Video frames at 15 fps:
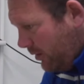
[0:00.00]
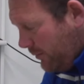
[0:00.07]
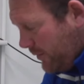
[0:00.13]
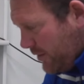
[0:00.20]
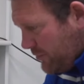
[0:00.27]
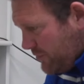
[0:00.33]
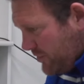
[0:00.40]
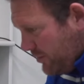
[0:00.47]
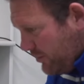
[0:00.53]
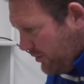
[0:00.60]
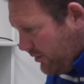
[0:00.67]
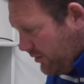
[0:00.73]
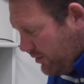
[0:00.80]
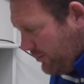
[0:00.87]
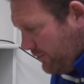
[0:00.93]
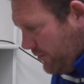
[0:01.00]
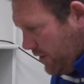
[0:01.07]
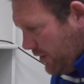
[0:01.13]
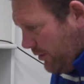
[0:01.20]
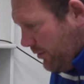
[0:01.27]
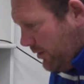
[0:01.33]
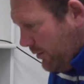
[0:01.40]
Because,
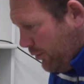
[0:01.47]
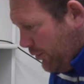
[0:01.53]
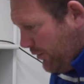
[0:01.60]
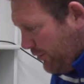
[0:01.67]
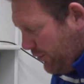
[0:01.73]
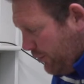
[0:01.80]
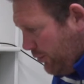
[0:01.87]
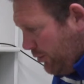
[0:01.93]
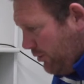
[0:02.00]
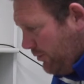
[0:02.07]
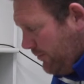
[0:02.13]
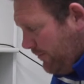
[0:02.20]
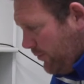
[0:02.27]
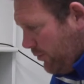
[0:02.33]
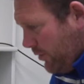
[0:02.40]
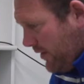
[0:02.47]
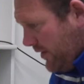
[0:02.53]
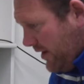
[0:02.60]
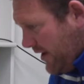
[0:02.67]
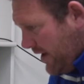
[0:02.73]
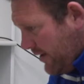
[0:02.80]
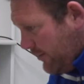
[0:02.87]
you know, I would have thought when
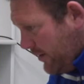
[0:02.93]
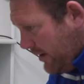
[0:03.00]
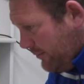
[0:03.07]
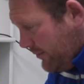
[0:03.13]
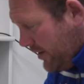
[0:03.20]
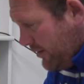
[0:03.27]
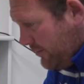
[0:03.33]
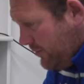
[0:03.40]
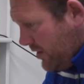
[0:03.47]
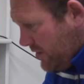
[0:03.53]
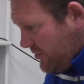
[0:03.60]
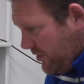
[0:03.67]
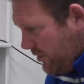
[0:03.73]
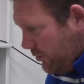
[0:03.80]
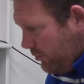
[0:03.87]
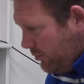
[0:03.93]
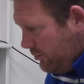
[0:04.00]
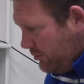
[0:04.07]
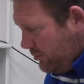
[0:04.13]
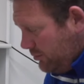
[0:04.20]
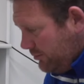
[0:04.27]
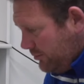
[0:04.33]
they came up, their sole
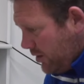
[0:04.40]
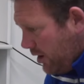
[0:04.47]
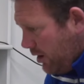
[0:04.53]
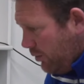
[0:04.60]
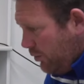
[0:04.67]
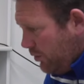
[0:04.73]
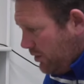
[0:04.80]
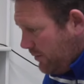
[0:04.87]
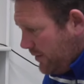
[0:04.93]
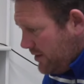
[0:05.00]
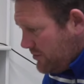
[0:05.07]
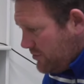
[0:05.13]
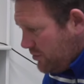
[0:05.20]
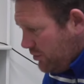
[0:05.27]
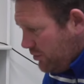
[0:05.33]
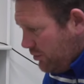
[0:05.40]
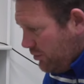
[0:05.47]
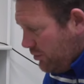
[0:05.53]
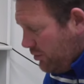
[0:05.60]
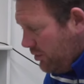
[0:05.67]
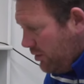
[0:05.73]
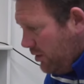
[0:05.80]
goal would have been
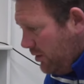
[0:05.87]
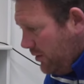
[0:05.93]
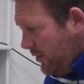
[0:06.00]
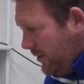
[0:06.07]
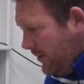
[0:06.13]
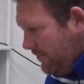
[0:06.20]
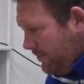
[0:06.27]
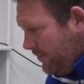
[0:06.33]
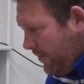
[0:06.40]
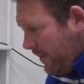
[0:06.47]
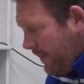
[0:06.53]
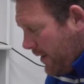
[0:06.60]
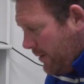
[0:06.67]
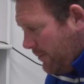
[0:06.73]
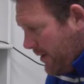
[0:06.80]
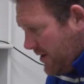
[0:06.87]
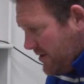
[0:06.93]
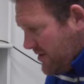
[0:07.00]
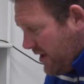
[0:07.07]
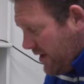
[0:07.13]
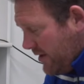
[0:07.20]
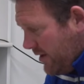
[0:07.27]
to
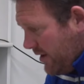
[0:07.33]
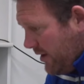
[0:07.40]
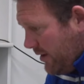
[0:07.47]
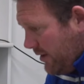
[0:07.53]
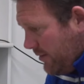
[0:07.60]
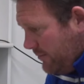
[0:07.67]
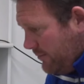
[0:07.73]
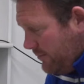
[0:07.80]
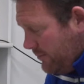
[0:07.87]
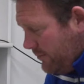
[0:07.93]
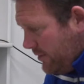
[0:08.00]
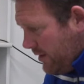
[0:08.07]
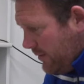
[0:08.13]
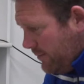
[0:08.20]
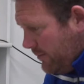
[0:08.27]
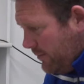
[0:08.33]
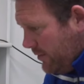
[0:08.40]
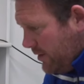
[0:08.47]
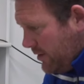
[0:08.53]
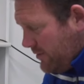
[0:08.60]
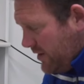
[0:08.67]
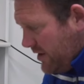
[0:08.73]
maintain their
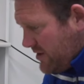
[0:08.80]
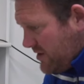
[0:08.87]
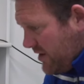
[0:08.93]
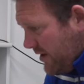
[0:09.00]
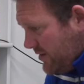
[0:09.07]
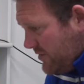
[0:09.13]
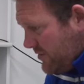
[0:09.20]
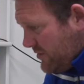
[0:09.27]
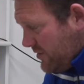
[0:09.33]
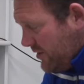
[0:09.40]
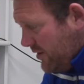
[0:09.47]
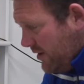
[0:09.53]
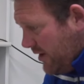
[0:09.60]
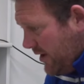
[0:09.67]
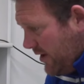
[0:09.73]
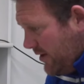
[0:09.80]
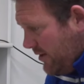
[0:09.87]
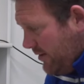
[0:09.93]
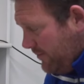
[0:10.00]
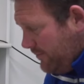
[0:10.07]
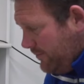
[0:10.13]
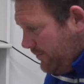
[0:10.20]
status in the
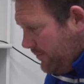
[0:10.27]
league.